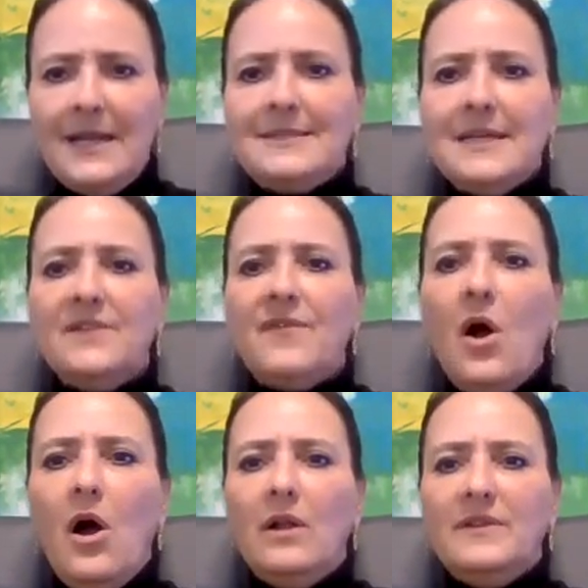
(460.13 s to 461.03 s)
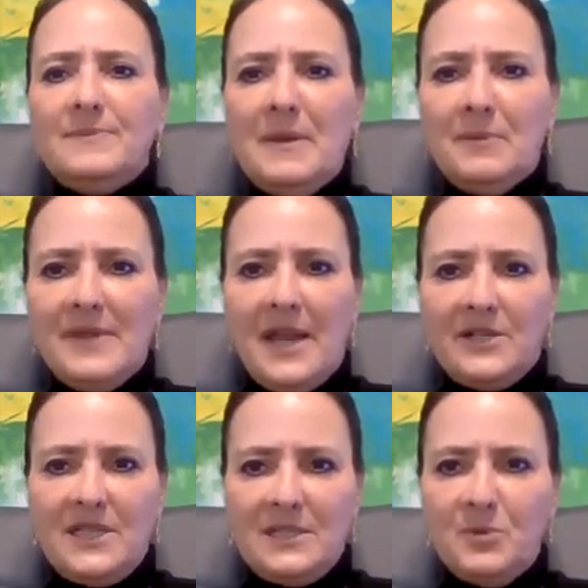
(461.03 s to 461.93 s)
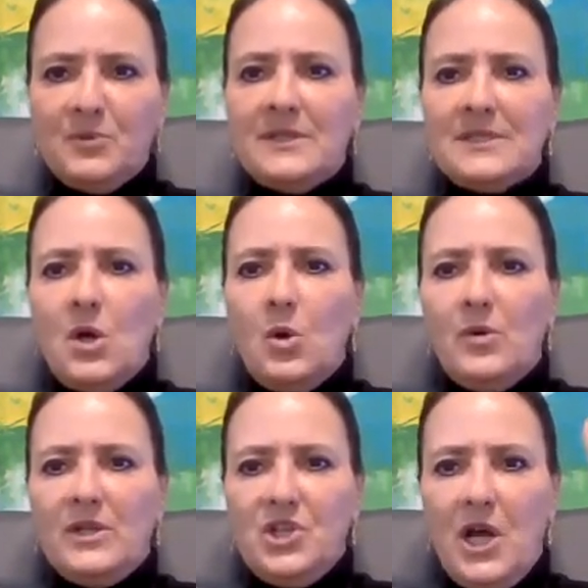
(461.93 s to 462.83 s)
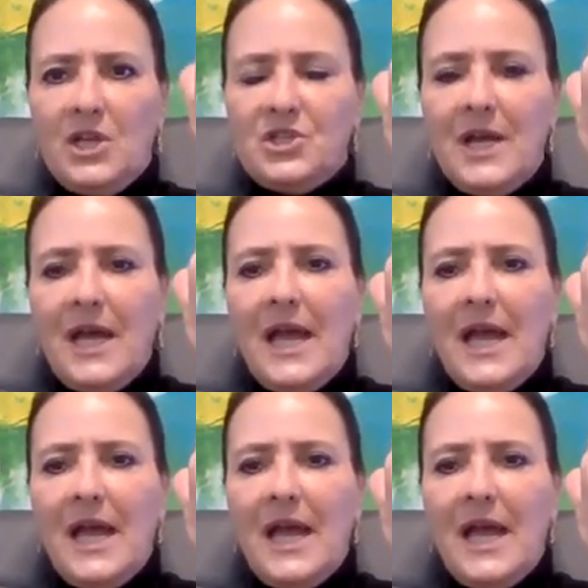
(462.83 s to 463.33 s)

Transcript: Instead of all these people that are disputants go to a judge